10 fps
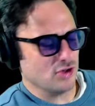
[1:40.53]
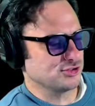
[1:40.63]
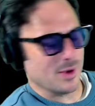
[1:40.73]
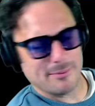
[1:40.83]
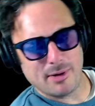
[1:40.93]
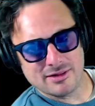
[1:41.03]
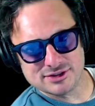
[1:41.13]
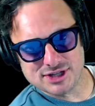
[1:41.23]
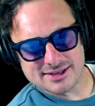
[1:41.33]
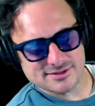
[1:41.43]
Also, I
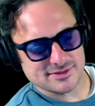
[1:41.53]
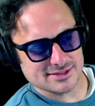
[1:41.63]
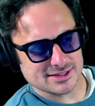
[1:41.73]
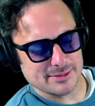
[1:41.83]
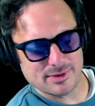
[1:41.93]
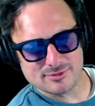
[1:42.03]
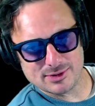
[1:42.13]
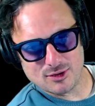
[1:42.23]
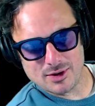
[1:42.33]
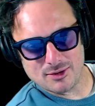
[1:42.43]
apologize if this clip has
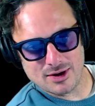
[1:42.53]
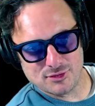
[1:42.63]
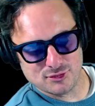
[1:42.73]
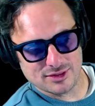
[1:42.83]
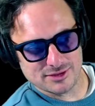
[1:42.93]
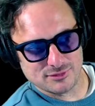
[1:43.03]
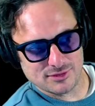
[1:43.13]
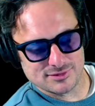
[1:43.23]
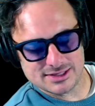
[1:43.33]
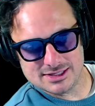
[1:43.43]
been going around for like
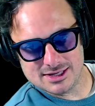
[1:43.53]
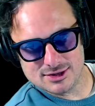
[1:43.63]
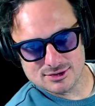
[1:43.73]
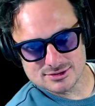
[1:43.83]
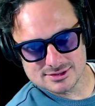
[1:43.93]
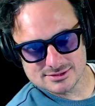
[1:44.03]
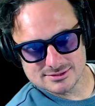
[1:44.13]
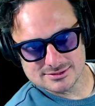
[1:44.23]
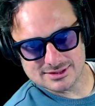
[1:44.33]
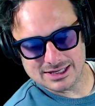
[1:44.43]
15 years,
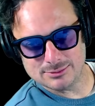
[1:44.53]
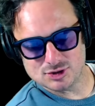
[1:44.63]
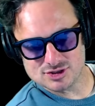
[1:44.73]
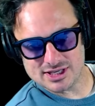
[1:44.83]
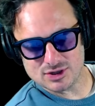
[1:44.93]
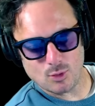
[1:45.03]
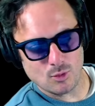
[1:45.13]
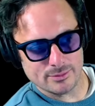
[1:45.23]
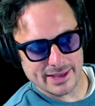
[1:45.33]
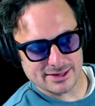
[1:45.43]
and I'm just like an
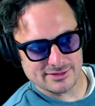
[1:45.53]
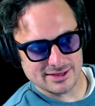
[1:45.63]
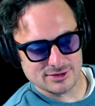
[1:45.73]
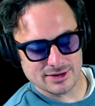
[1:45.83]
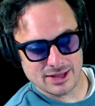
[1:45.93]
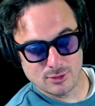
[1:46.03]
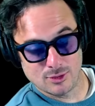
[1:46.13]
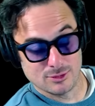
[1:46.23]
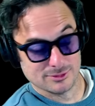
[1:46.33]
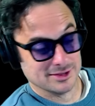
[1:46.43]
old man on the internet.
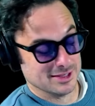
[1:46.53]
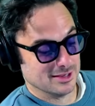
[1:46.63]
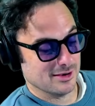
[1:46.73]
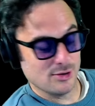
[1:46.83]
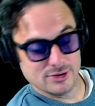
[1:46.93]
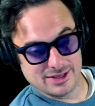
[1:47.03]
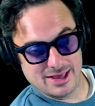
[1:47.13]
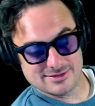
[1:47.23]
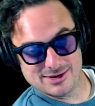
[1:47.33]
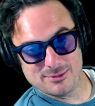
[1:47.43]
Oh, you
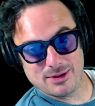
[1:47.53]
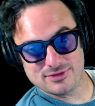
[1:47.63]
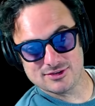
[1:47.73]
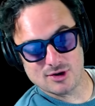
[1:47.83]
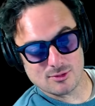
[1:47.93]
guys hear about this